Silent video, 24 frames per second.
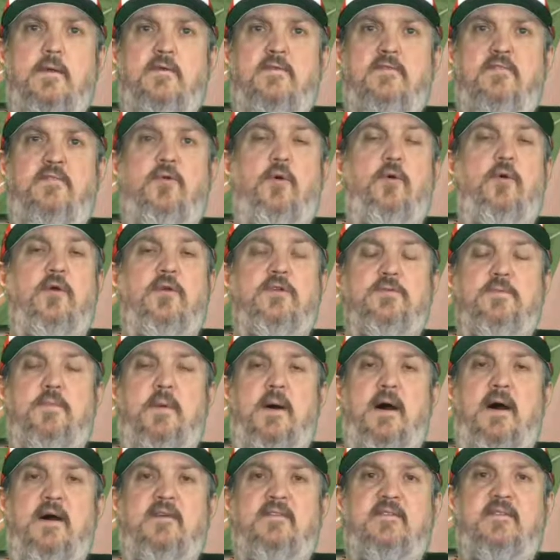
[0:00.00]
storage
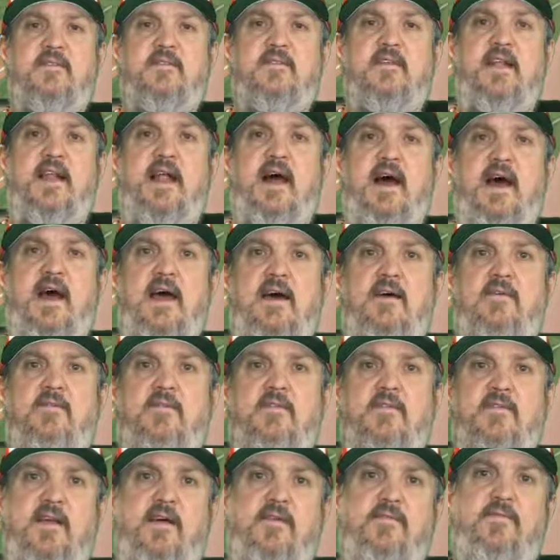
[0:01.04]
boxes that I have,
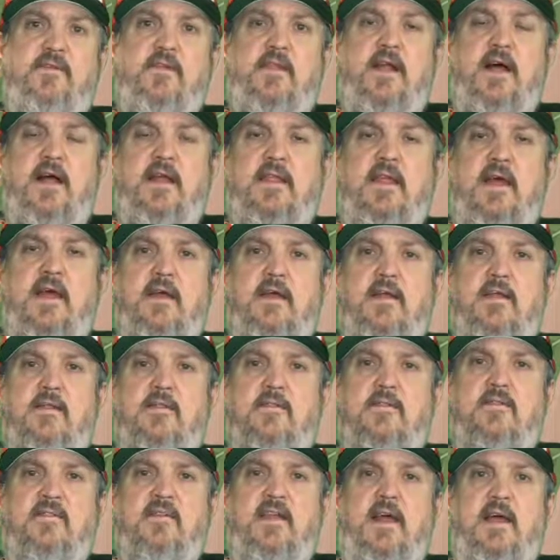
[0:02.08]
because I feel like they
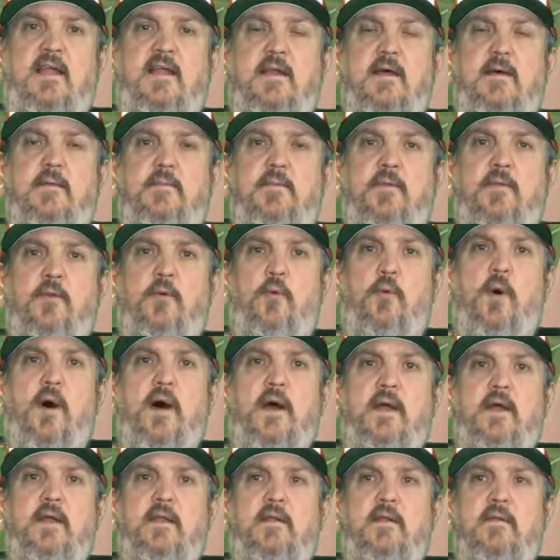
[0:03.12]
can stand up to the
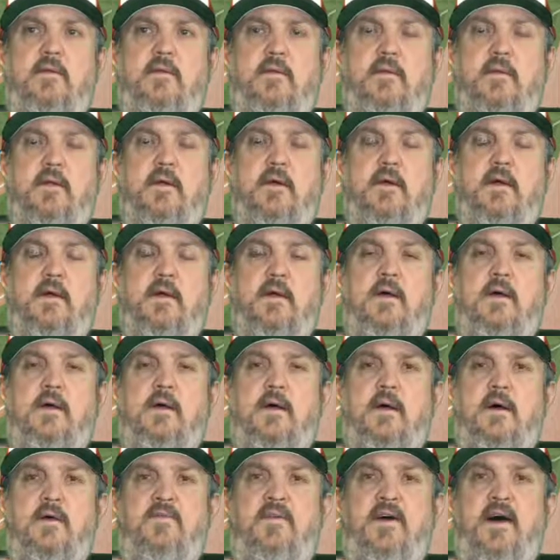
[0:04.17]
weight
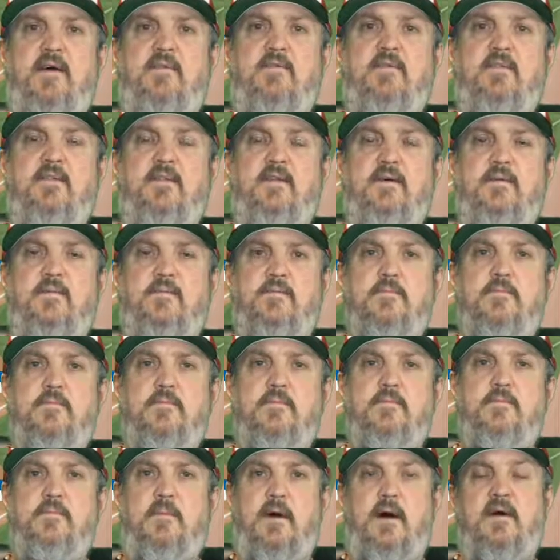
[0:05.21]
of having
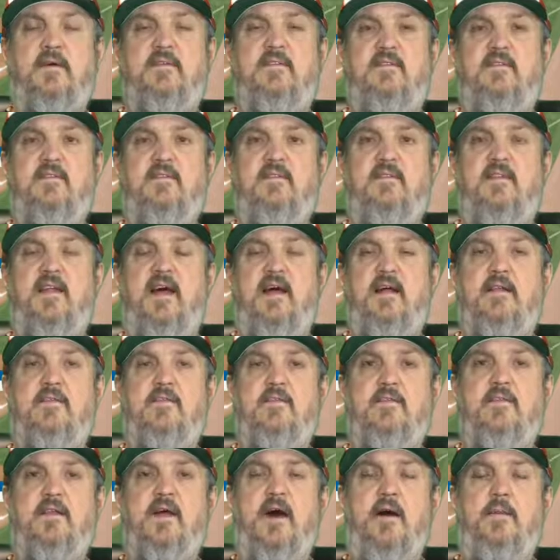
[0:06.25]
the boxes stacked
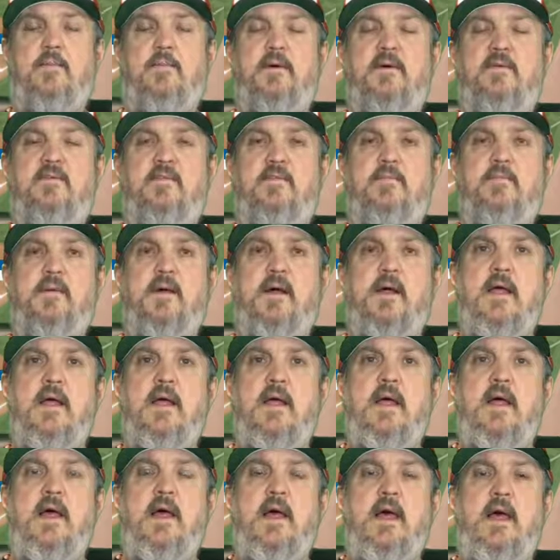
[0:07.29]
on top of them.
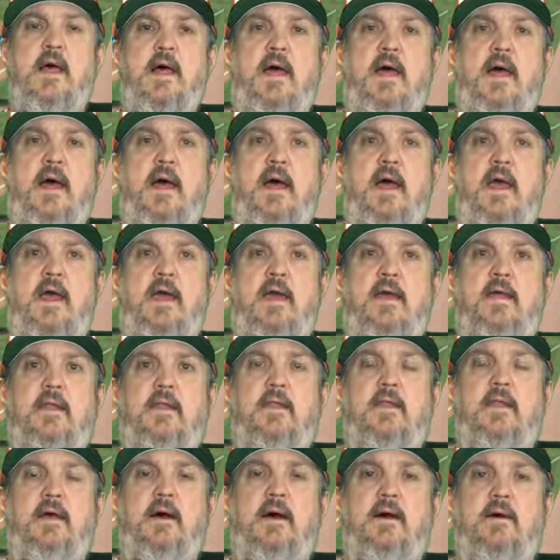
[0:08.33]

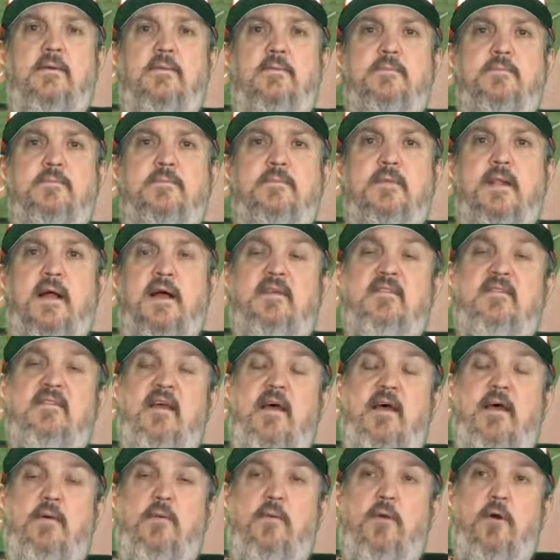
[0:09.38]
And like I
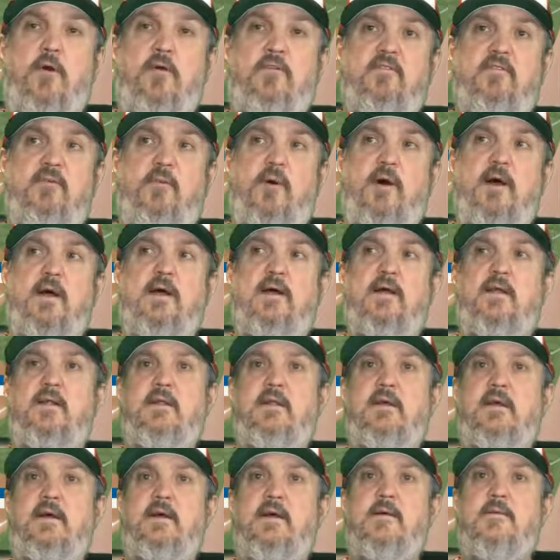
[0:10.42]
say, it works well,
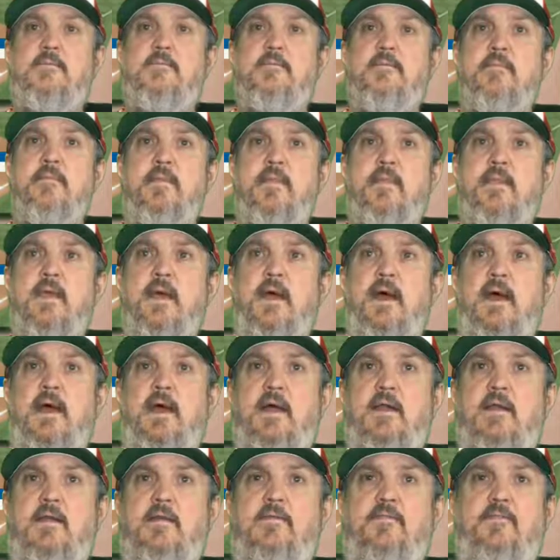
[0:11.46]

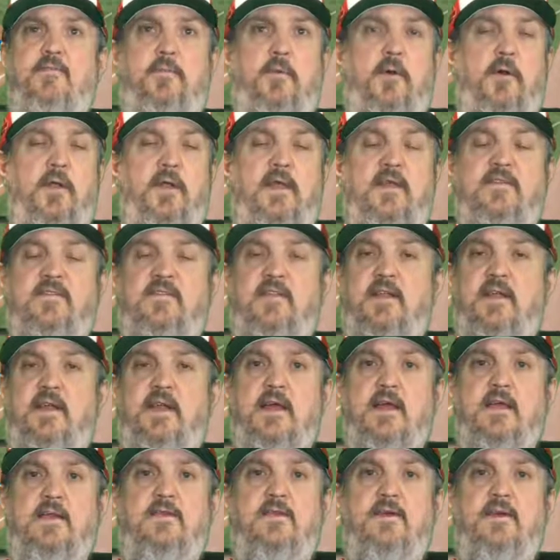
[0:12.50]
and it's pretty easy to
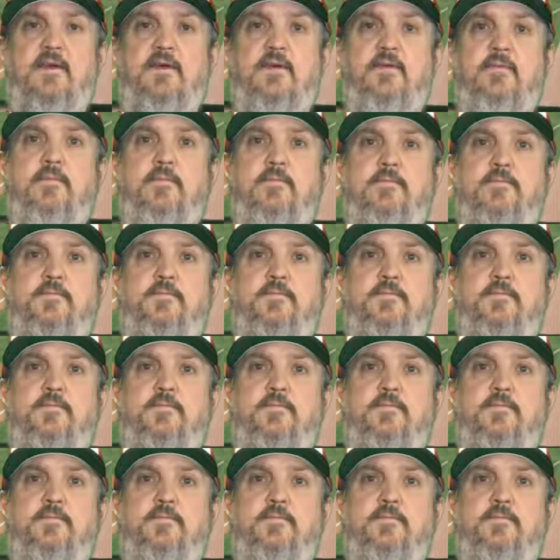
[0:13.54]
get to.